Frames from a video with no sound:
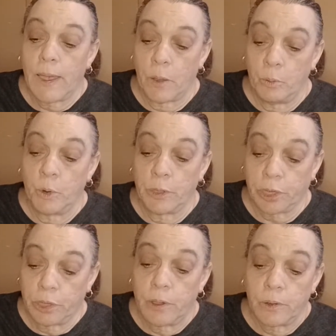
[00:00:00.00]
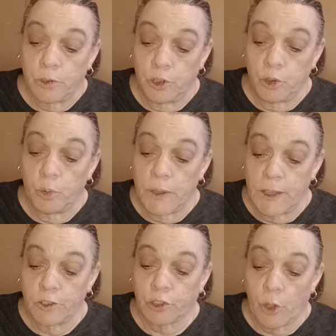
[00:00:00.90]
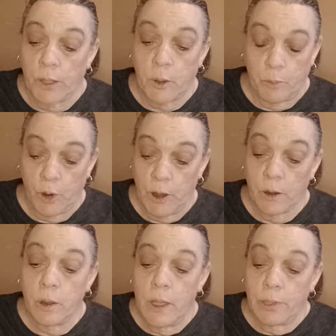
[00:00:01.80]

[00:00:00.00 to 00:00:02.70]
and with you each thought a prayer